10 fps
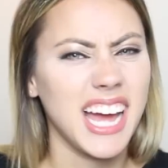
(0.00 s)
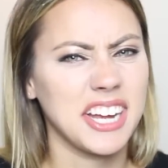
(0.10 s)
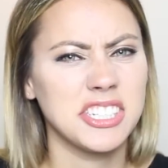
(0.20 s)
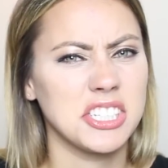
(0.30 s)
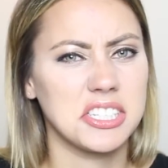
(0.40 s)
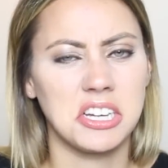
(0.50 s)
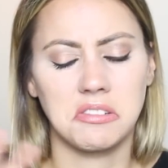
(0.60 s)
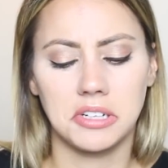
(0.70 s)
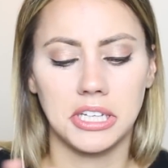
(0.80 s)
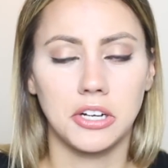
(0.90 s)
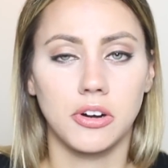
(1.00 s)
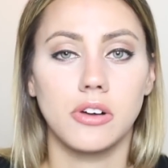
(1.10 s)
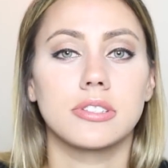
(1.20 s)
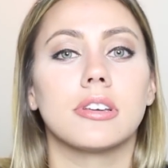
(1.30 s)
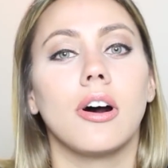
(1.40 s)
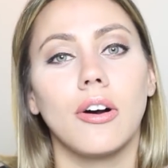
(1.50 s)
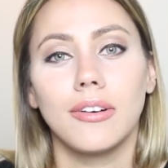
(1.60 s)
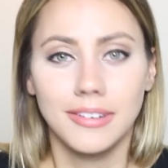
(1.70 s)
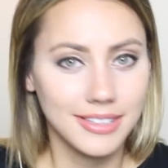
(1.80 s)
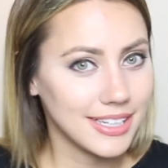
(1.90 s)
That could just get really gross.
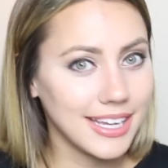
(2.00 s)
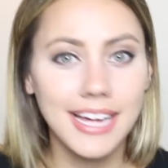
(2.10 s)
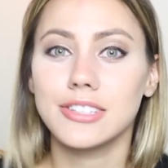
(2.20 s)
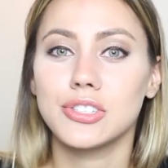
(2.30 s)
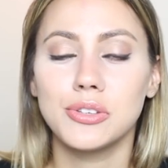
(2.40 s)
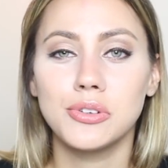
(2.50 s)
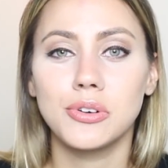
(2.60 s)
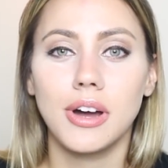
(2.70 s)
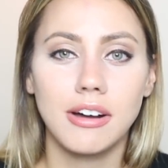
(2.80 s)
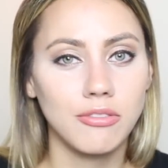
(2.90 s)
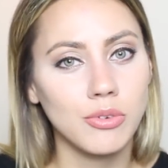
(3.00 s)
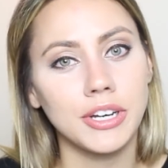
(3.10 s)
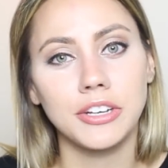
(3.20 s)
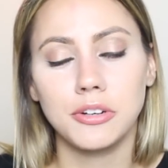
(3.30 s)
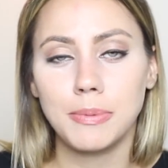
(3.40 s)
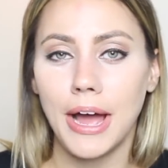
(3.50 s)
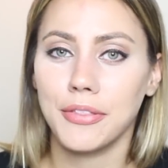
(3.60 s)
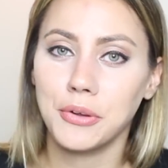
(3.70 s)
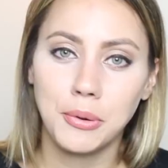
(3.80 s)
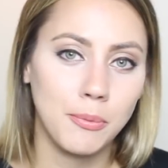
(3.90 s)
So get 2, have 1 in your
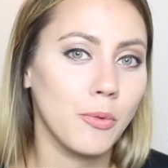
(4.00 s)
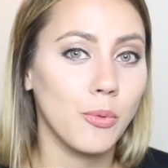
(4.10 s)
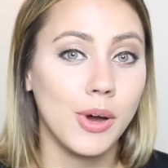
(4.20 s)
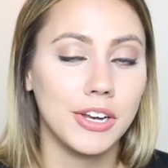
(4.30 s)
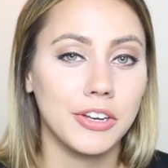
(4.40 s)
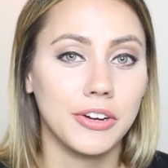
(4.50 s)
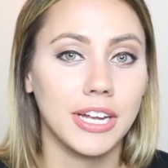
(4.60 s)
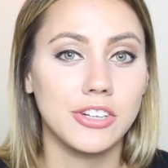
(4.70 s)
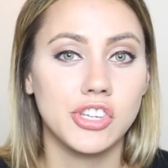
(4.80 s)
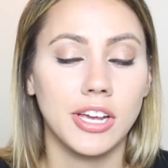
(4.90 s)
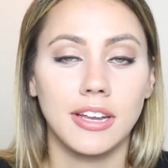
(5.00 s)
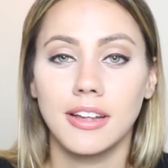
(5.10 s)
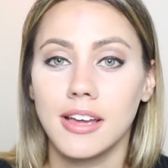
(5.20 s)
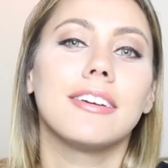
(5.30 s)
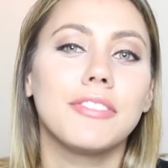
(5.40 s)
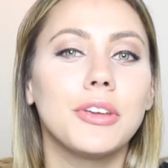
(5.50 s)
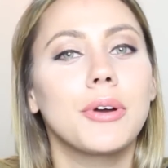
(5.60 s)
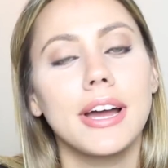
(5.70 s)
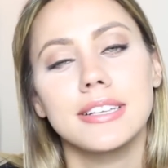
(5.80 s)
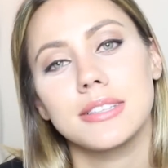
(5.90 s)
bathroom, 1 in your kitchen. If you
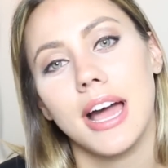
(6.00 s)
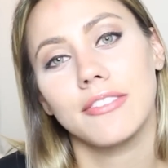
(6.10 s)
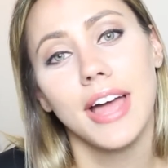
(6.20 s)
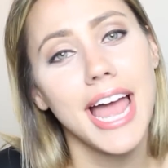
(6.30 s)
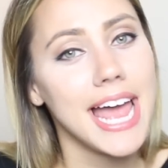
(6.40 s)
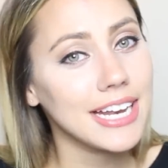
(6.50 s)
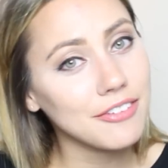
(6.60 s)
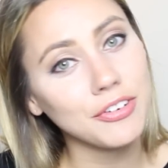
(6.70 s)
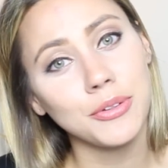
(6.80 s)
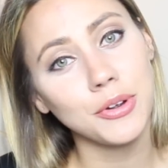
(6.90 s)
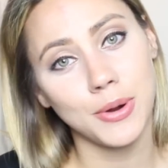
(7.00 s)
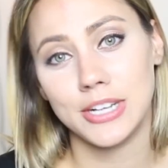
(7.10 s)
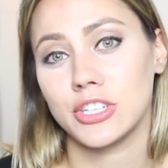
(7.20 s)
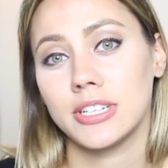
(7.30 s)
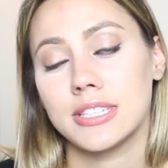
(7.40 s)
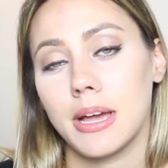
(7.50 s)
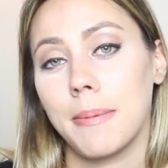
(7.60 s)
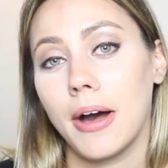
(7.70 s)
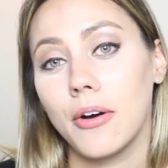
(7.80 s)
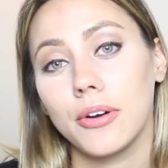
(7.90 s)
guys have any further questions
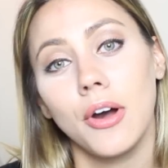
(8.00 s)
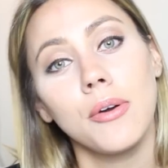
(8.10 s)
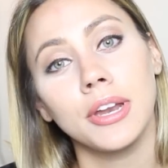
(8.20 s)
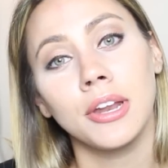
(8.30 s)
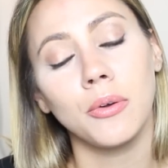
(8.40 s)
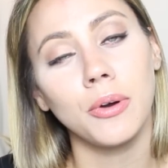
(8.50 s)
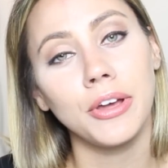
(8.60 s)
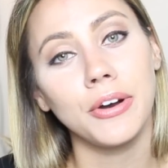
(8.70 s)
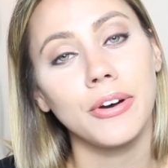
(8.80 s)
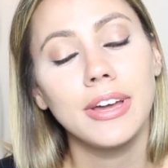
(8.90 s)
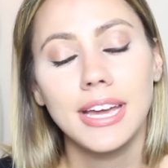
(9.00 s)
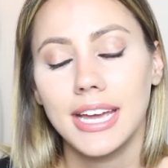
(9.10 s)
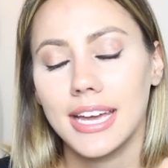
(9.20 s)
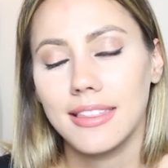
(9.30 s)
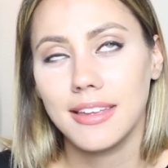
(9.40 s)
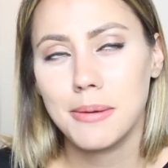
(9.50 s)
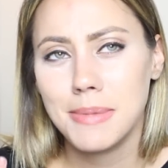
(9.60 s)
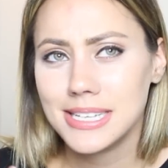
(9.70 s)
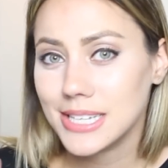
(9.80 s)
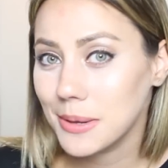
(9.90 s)
about coconut oil and the
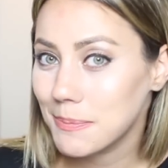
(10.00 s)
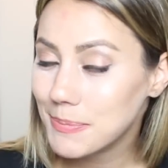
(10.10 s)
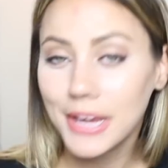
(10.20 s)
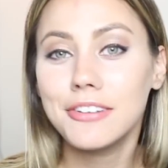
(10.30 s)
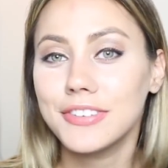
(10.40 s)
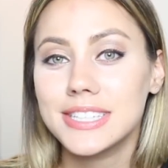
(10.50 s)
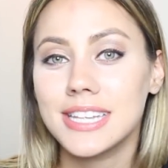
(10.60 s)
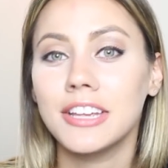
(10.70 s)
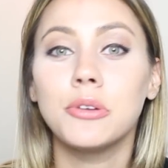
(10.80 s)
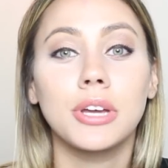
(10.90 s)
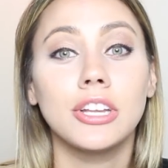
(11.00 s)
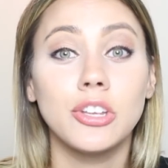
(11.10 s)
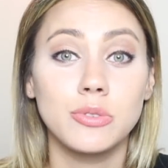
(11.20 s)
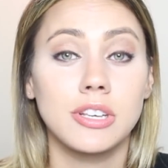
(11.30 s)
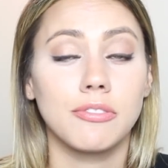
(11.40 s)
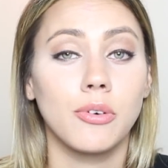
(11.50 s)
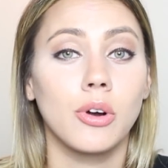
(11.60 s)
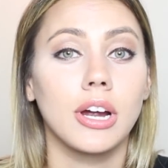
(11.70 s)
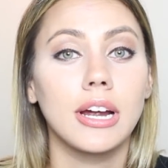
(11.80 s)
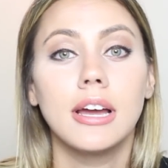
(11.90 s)
amazing benefits that you can use it
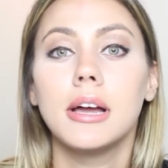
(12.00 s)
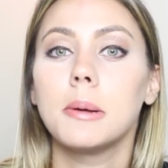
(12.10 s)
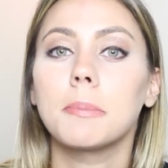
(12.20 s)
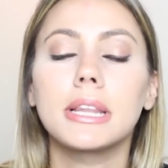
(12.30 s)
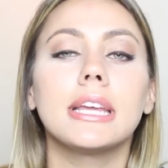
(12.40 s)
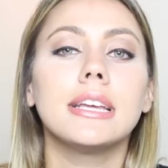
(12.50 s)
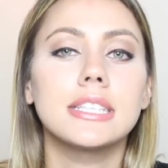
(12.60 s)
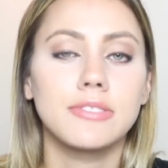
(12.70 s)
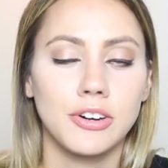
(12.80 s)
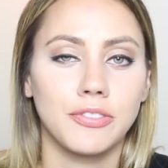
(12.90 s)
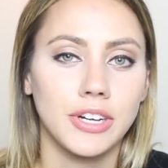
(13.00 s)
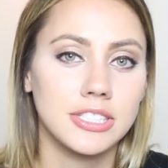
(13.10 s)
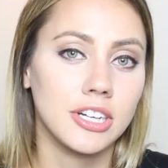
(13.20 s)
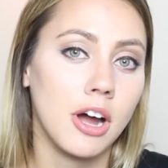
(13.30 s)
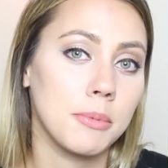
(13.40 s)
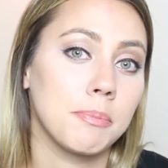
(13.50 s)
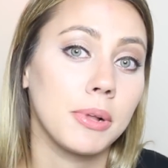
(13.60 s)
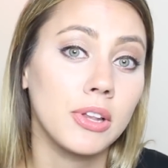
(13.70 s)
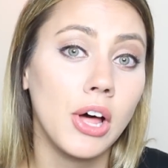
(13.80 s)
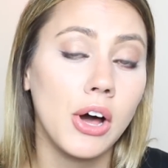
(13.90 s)
for, please feel free to comment
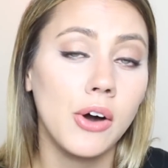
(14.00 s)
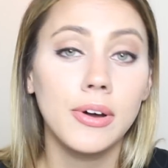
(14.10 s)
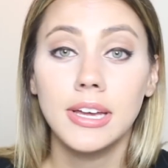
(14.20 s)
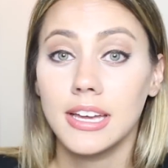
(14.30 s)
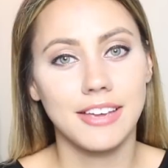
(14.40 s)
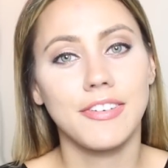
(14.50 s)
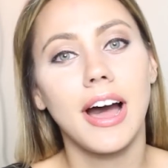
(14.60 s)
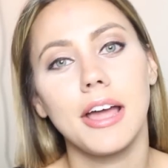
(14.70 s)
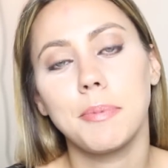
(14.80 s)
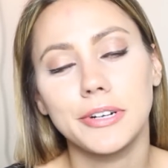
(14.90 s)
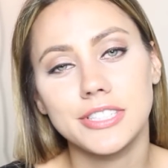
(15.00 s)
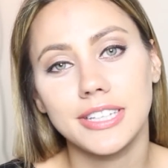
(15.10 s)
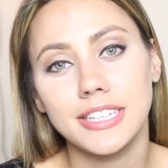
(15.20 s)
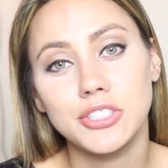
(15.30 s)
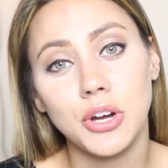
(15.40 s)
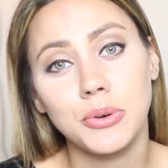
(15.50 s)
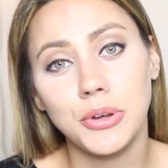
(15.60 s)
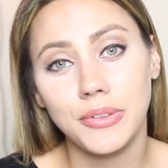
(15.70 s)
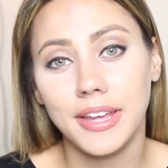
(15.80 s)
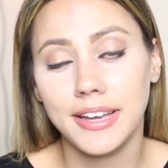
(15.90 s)
below. If I personally don't
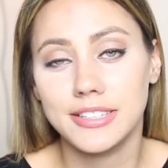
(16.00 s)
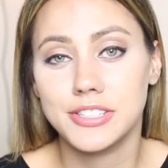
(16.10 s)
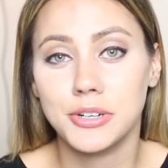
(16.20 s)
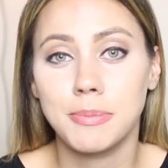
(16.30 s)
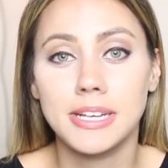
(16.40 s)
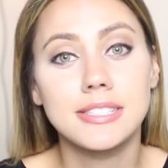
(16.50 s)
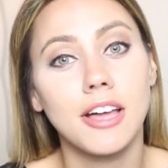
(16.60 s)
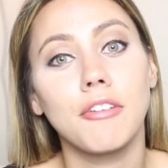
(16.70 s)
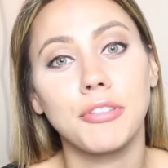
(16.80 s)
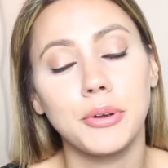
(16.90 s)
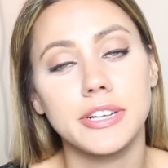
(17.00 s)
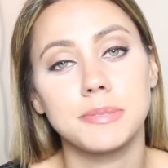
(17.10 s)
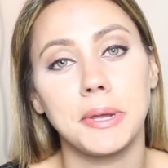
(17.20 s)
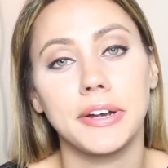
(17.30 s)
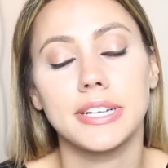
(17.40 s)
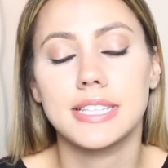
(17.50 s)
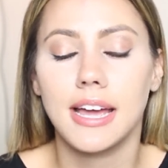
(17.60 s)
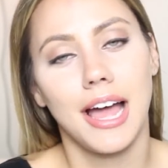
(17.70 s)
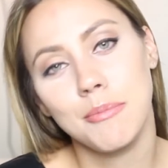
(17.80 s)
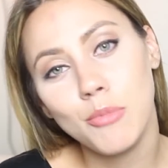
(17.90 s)
know the answer myself through experience,
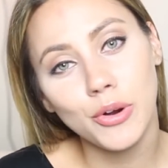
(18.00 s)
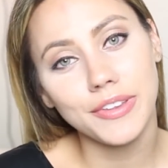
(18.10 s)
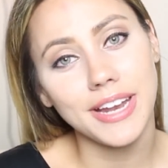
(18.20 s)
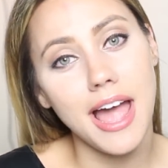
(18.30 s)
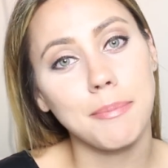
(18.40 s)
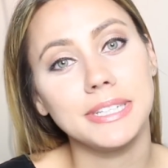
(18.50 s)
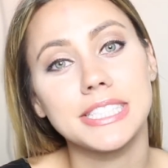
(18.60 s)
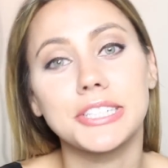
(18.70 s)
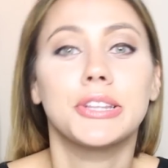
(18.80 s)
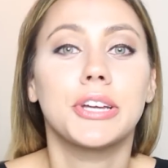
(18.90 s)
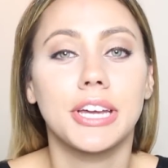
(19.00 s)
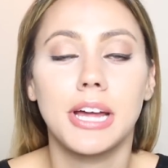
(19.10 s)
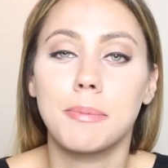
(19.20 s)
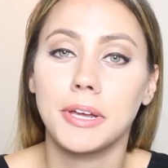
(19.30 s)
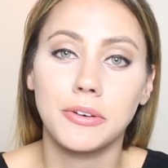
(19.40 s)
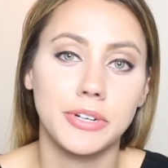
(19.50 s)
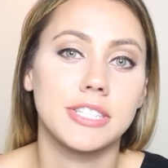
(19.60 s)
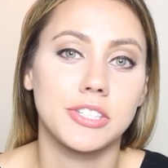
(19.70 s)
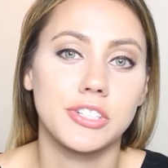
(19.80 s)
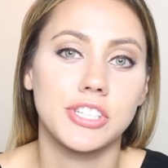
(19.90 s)
I'm more than happy to look it up and
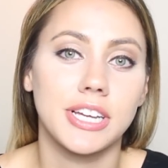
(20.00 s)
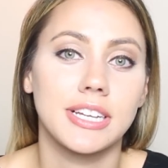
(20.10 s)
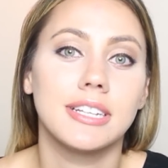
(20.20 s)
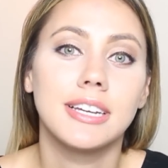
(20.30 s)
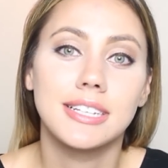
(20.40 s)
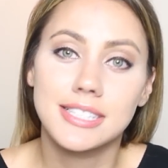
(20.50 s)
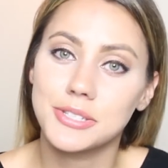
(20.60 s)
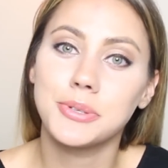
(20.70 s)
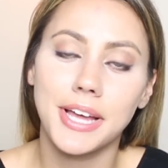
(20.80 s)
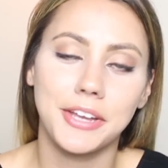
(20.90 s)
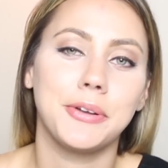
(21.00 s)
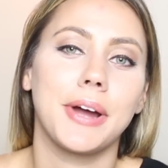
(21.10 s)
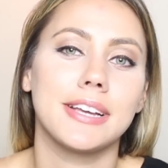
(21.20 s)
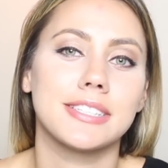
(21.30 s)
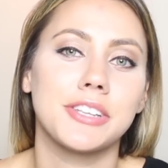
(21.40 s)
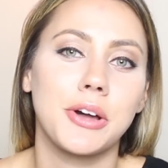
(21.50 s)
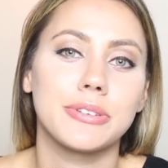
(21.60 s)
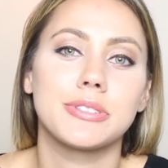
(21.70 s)
research it to let you guys know.